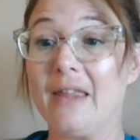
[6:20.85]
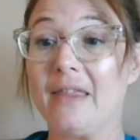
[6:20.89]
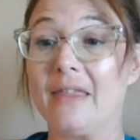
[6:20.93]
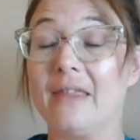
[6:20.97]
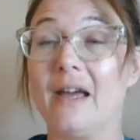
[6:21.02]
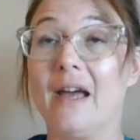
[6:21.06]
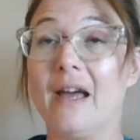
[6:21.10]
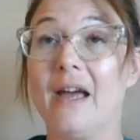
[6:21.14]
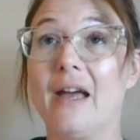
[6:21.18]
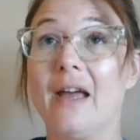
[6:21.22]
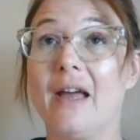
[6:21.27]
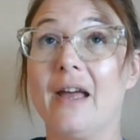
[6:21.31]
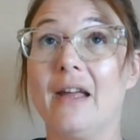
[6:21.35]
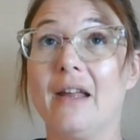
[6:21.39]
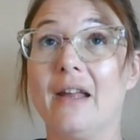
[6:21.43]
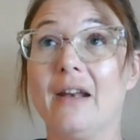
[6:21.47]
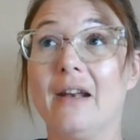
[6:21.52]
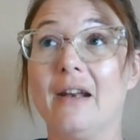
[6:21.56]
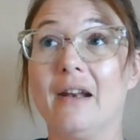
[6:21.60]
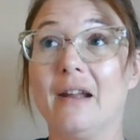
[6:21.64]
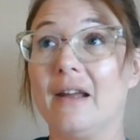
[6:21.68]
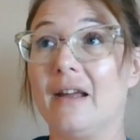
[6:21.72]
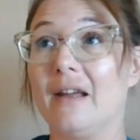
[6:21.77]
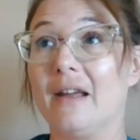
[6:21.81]
that
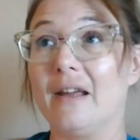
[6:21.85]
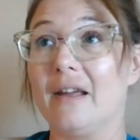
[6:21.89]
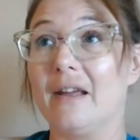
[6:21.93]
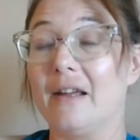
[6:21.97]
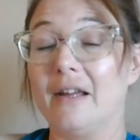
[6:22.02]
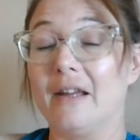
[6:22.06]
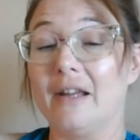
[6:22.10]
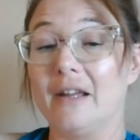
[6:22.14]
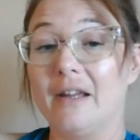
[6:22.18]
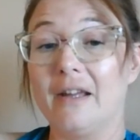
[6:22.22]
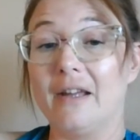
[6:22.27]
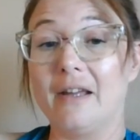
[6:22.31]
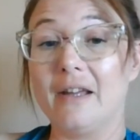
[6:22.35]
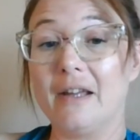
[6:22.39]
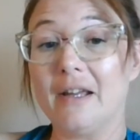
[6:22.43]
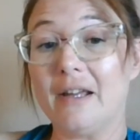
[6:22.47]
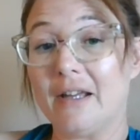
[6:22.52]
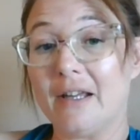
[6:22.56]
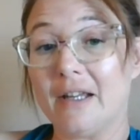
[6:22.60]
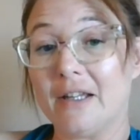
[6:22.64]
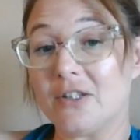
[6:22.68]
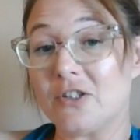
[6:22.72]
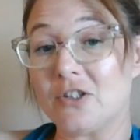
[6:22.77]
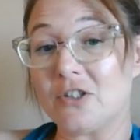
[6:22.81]

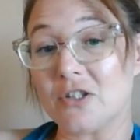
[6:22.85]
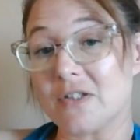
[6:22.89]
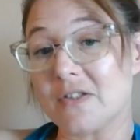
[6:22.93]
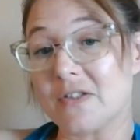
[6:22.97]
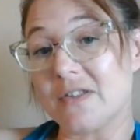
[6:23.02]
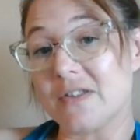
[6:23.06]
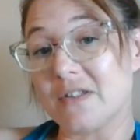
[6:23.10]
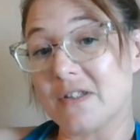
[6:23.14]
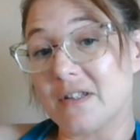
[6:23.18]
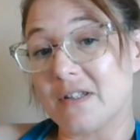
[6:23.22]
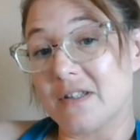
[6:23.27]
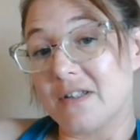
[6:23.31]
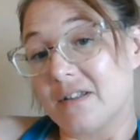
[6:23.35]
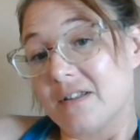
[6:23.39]
it just